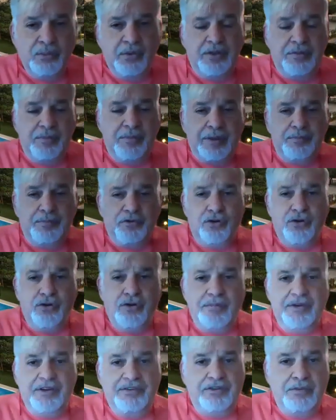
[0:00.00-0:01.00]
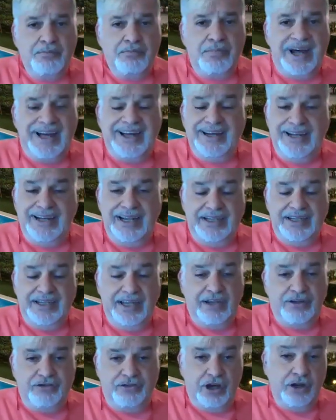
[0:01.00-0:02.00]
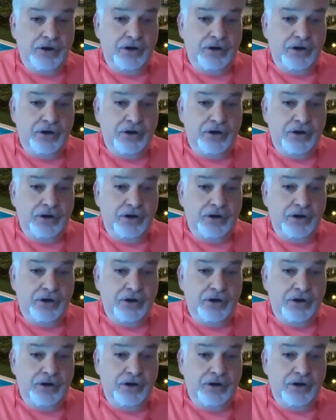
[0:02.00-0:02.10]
with my programmers in Bangladesh.